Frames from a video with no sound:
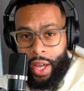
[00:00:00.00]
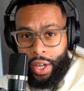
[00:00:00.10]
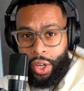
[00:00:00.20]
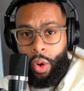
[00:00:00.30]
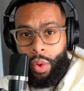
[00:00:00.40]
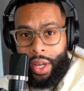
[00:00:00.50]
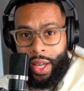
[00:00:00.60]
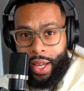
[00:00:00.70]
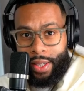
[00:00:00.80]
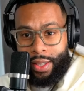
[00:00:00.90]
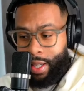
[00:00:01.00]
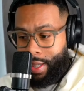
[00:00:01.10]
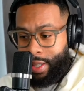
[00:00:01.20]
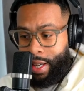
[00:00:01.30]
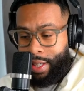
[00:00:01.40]
No one is is
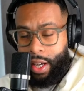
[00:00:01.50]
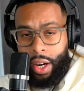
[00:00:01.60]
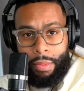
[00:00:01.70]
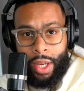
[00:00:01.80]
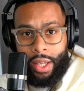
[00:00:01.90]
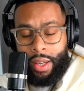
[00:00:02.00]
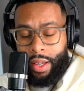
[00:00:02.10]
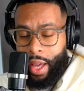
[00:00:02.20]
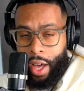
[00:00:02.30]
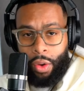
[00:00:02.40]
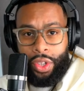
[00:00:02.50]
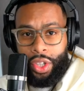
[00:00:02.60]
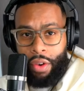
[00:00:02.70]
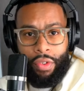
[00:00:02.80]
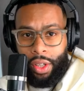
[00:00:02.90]
is gonna be held
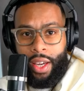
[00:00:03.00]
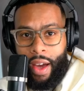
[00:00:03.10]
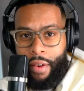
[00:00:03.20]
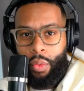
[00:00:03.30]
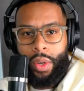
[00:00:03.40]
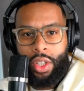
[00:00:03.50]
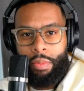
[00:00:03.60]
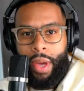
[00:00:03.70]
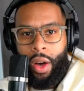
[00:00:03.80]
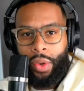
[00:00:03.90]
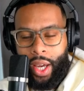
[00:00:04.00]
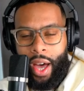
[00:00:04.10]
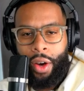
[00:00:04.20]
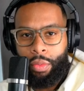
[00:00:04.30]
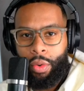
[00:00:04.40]
differently. Everyone's gonna be held
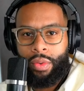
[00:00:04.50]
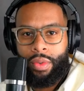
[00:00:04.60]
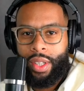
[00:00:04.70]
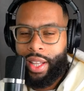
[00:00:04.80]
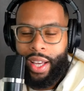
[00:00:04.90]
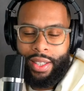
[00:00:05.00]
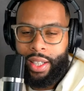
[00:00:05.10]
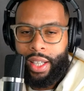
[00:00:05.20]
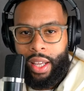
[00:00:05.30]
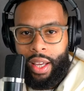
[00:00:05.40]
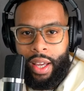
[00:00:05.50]
accountable. That's it.